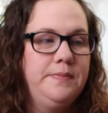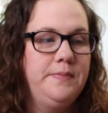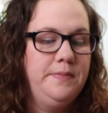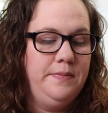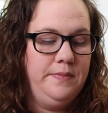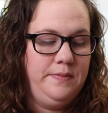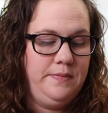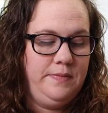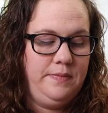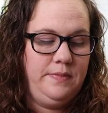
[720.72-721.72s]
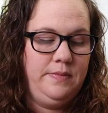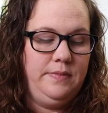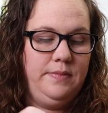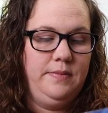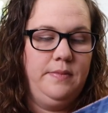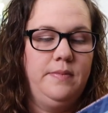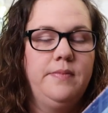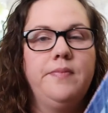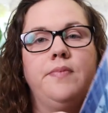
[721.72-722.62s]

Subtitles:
Nothing is said.